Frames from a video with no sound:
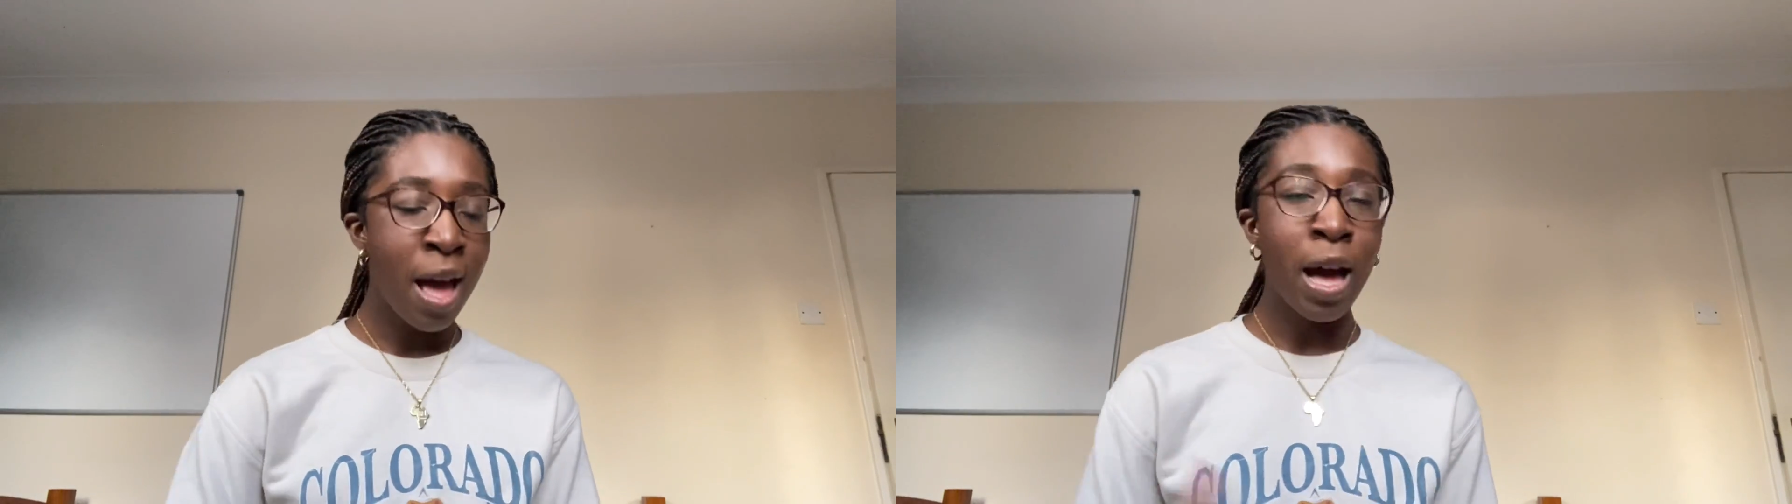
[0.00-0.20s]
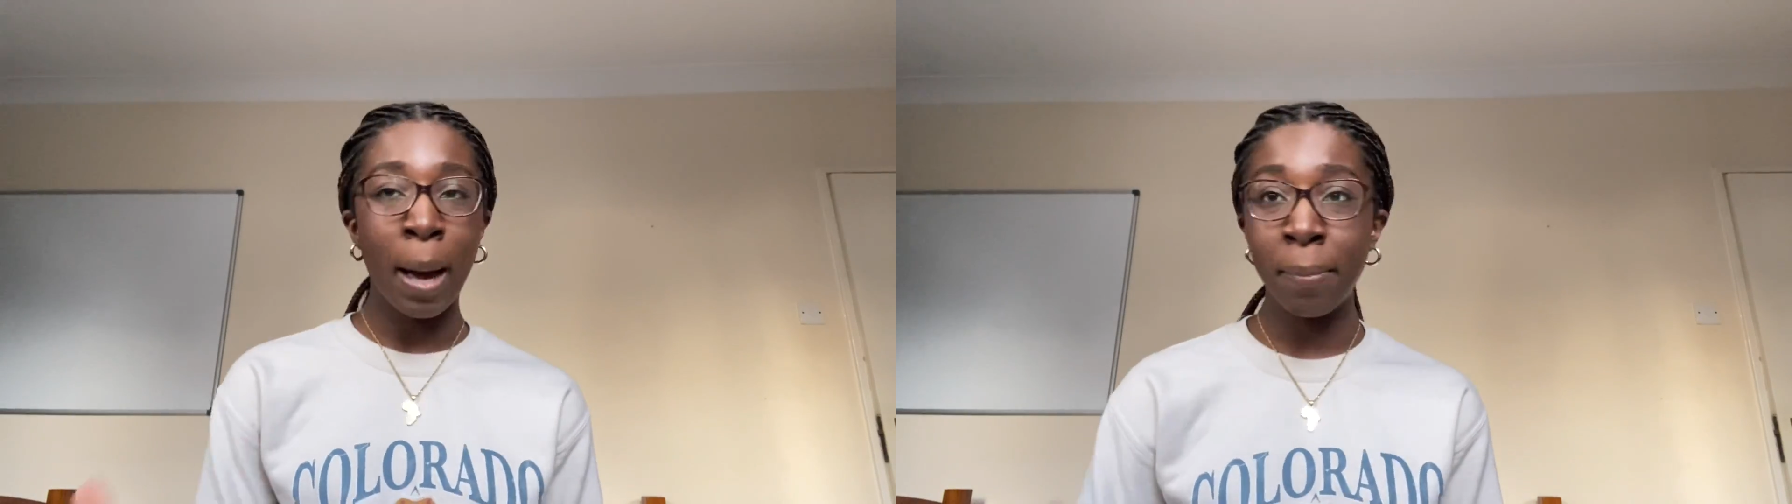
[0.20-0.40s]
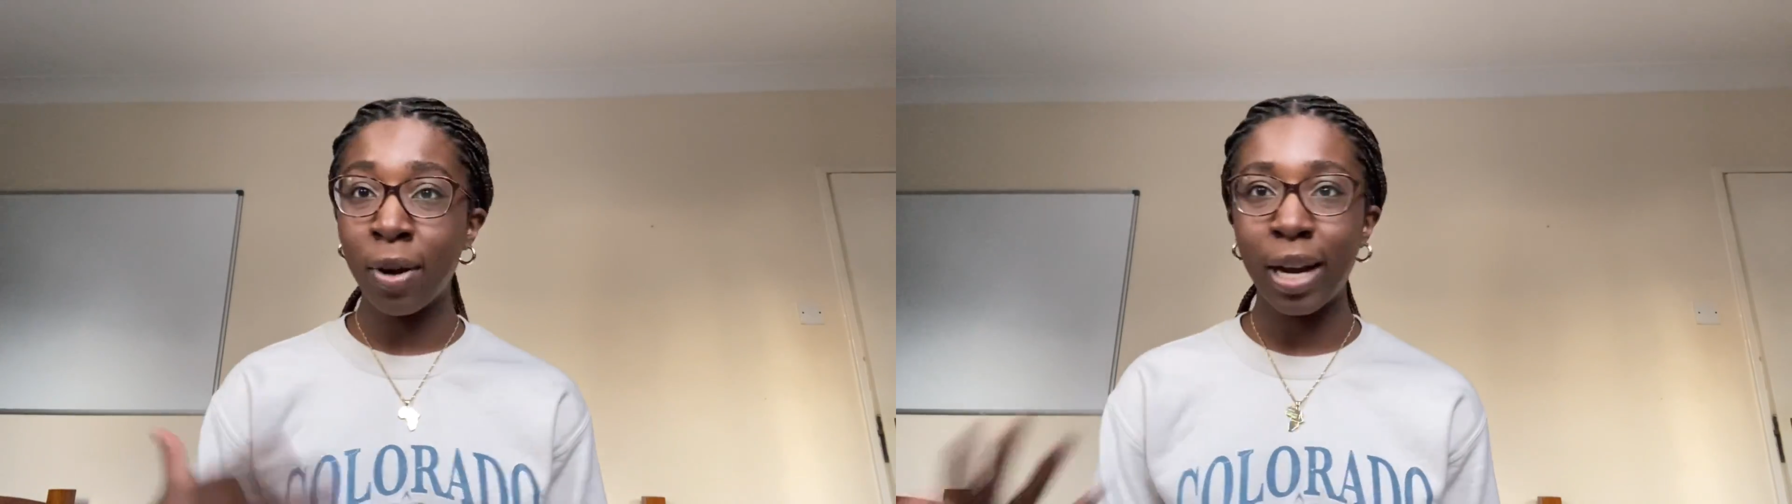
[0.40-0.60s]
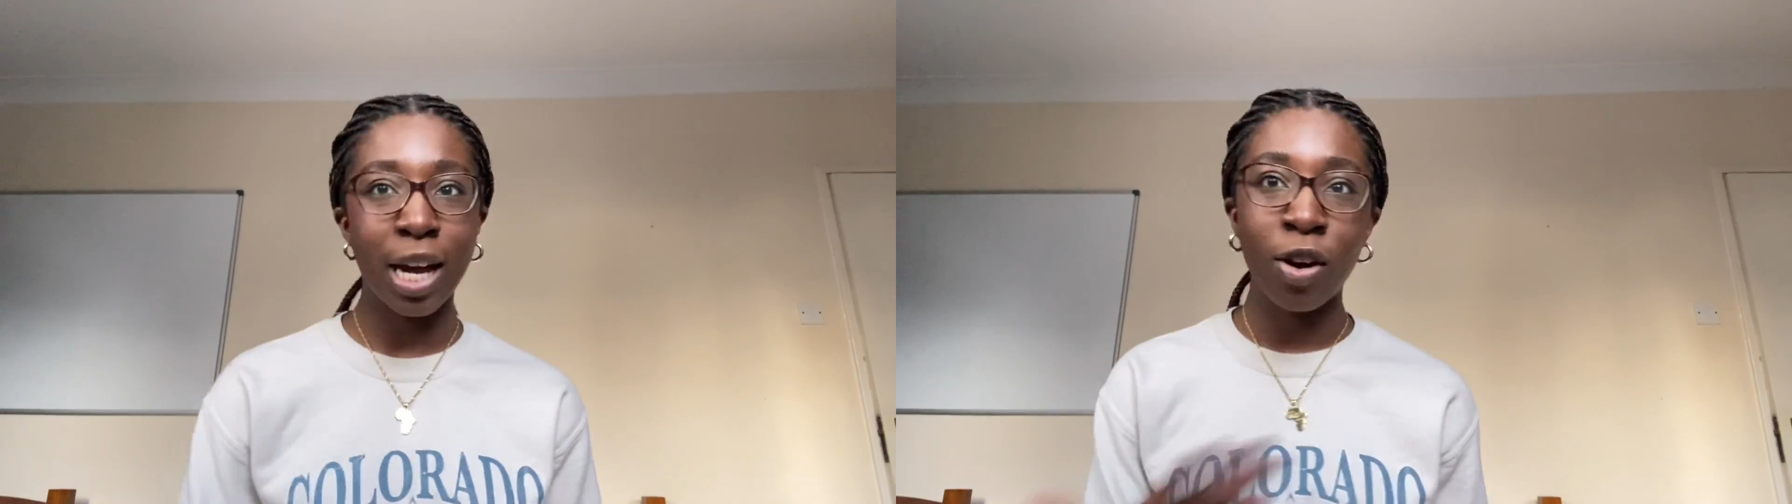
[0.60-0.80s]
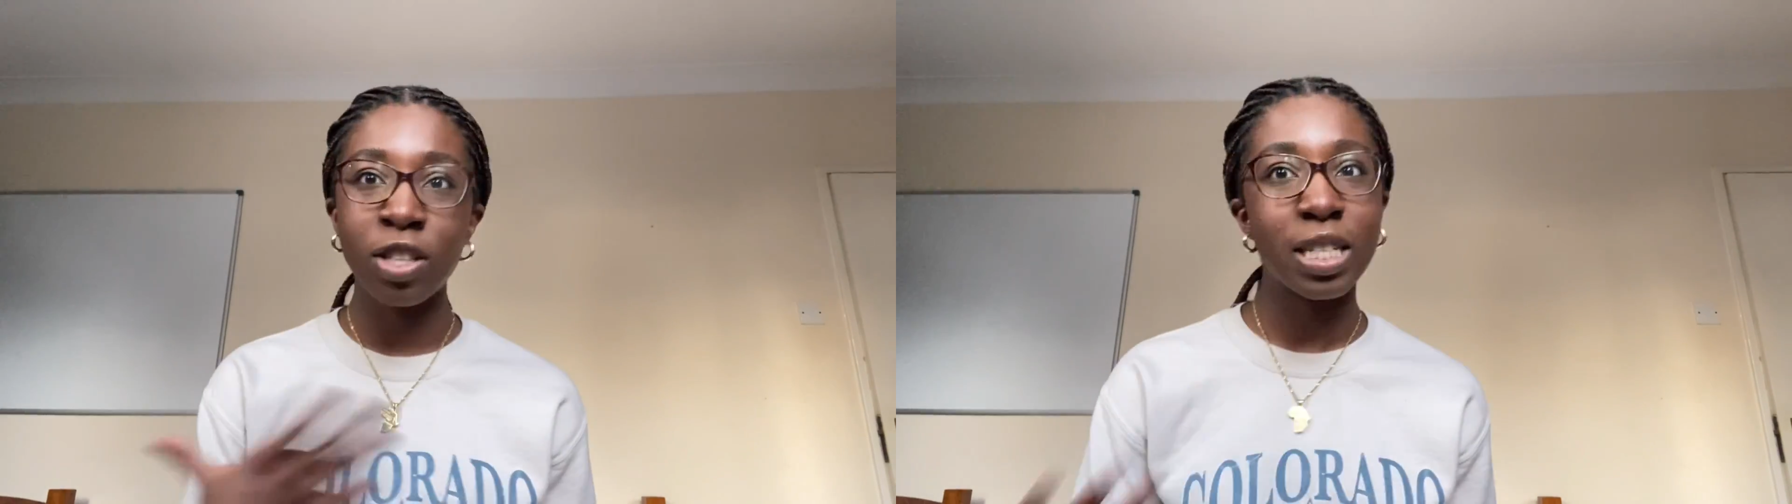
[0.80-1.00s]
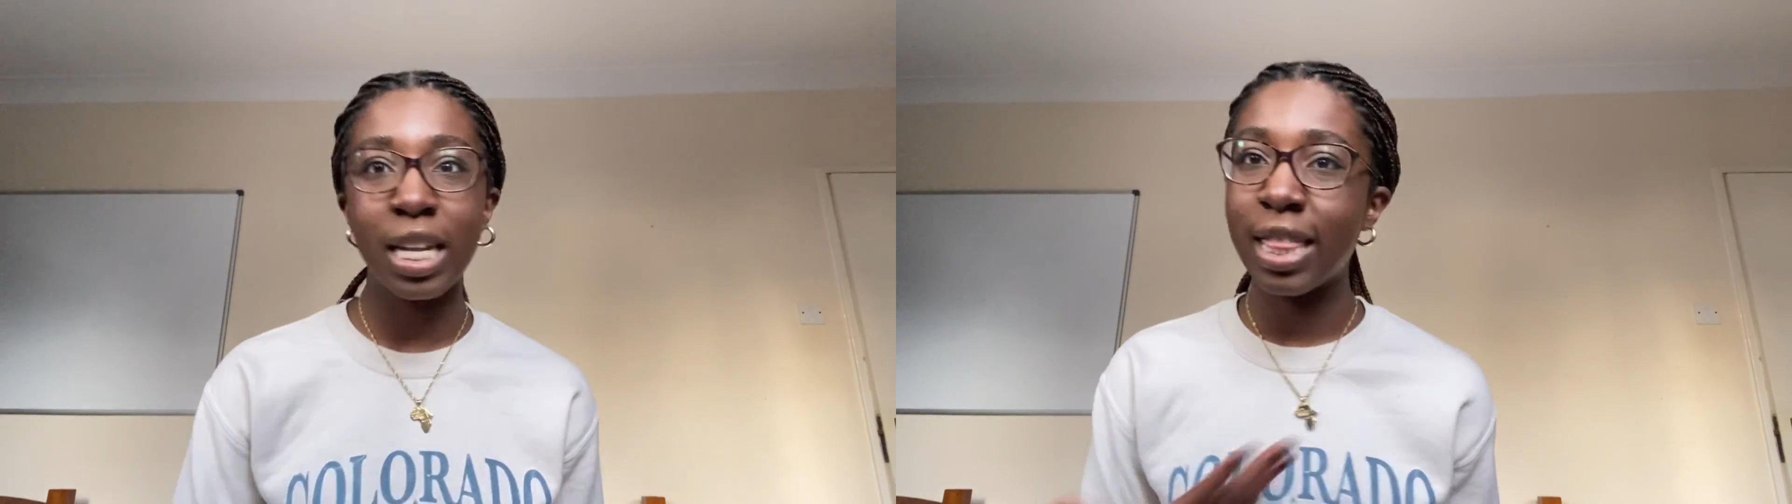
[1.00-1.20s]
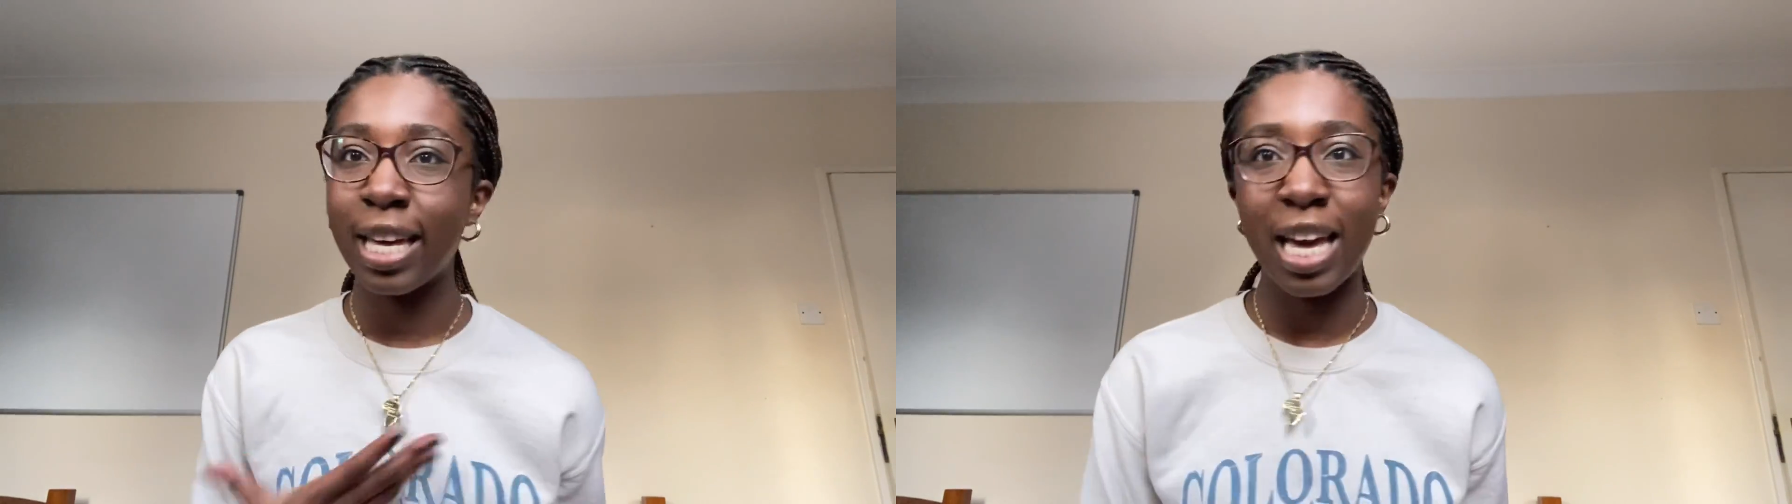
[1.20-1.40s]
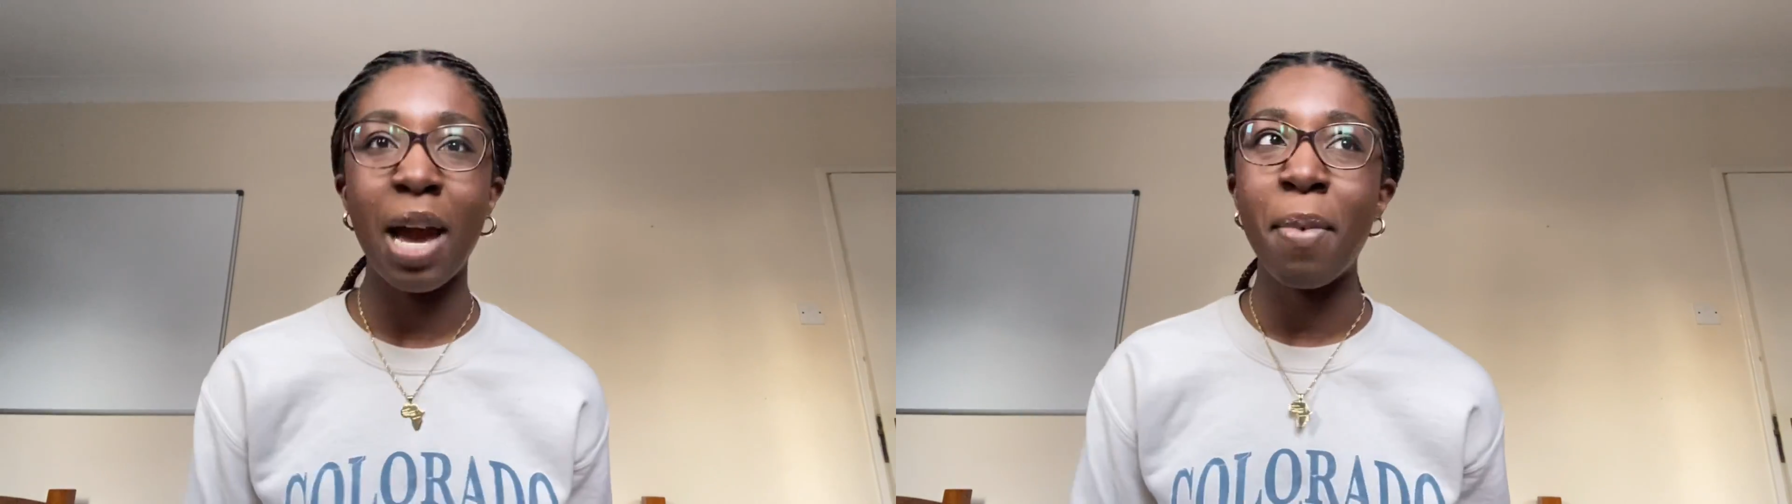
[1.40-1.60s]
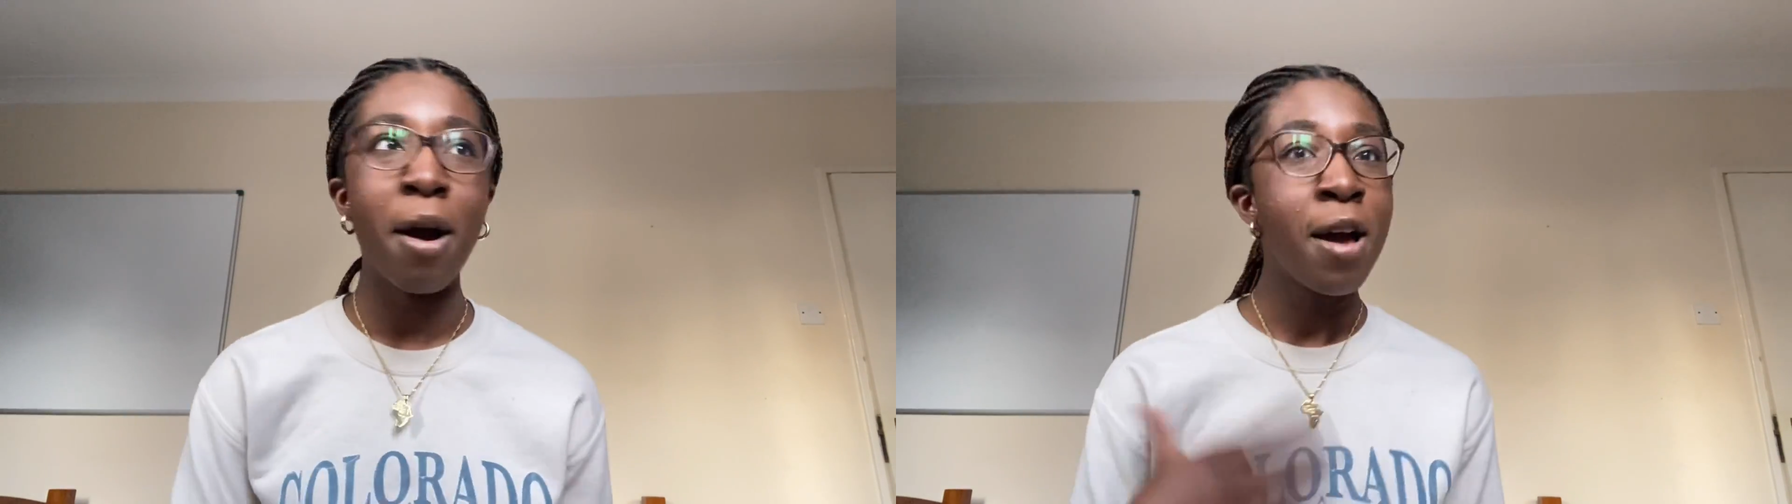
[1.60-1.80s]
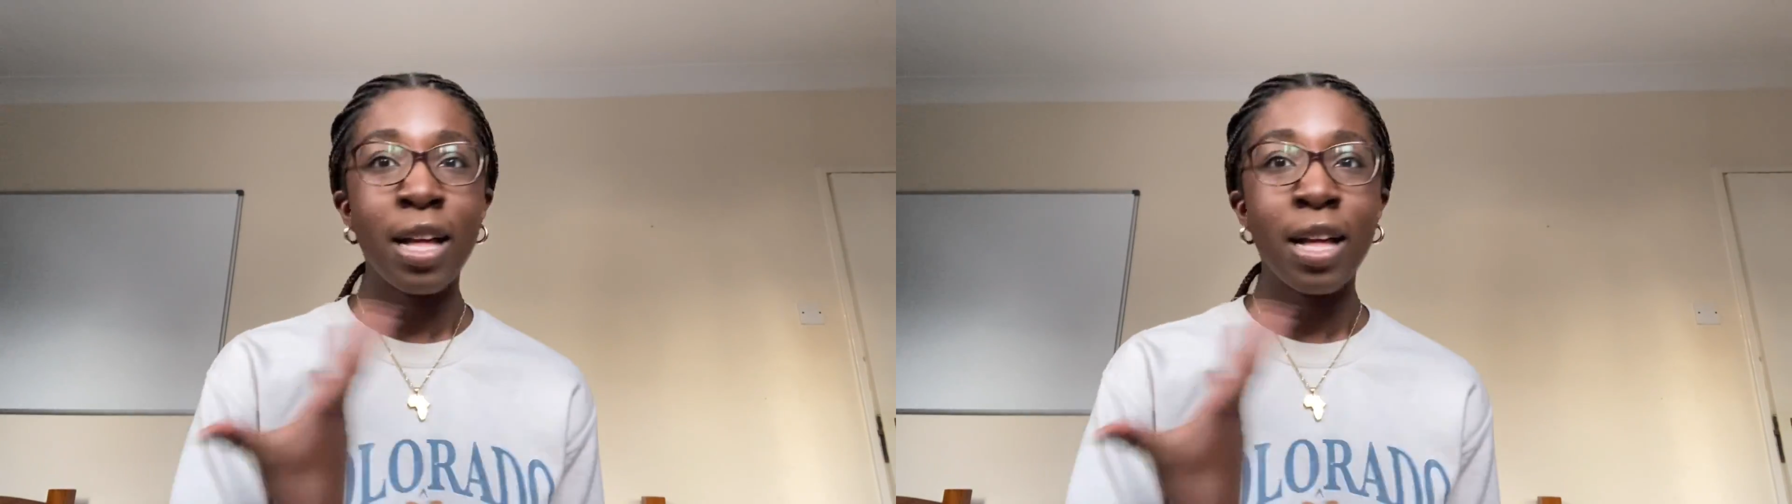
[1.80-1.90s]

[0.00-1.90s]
I'm not like constantly thinking about